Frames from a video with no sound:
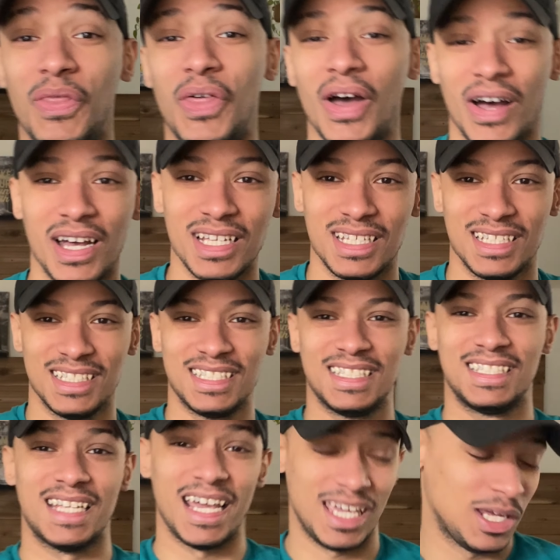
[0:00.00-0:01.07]
The
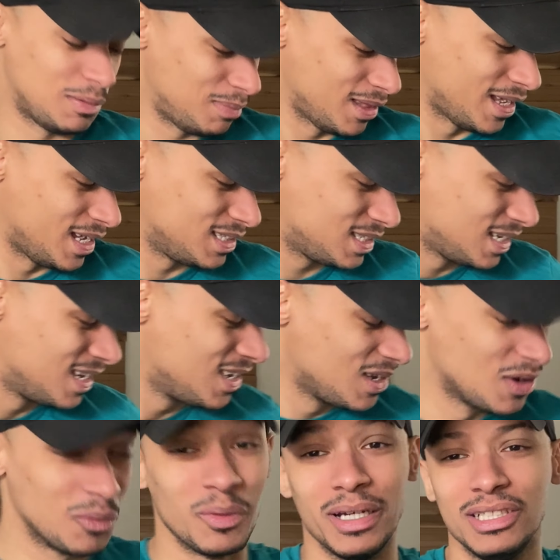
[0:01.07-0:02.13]
second plant,
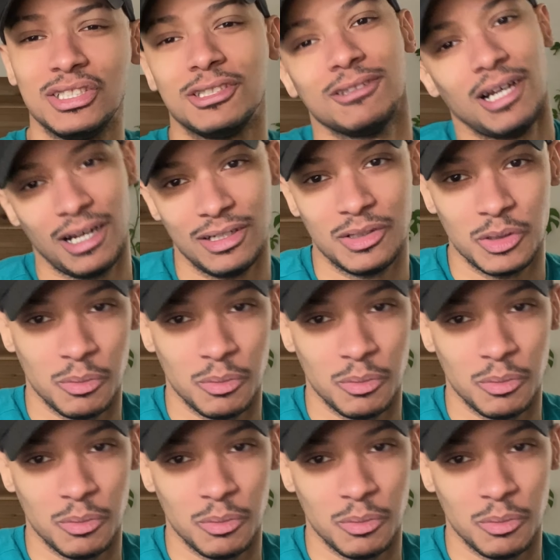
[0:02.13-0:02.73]
which you